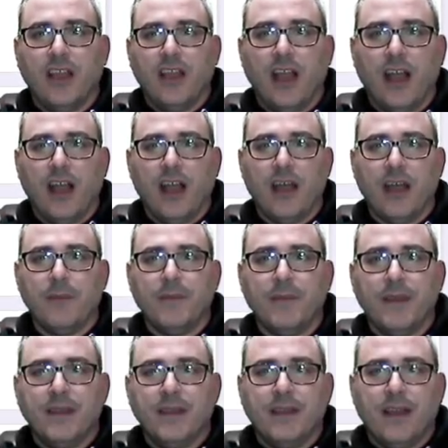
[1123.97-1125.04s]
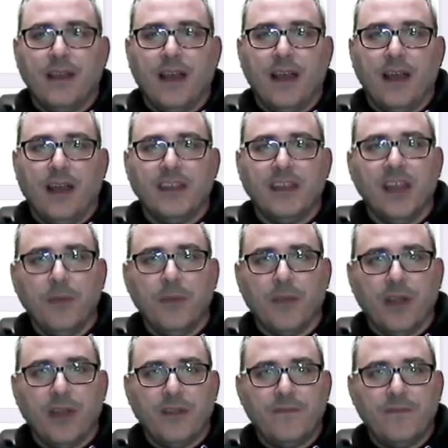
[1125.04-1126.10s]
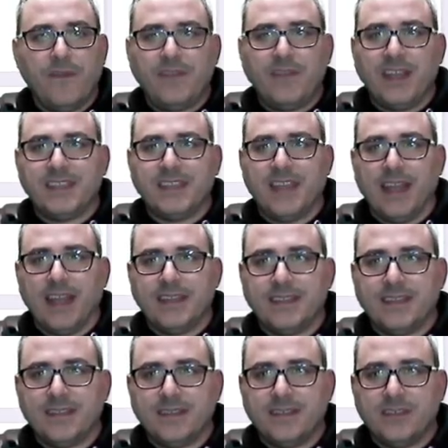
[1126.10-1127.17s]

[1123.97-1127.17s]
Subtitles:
a number, 15 cents.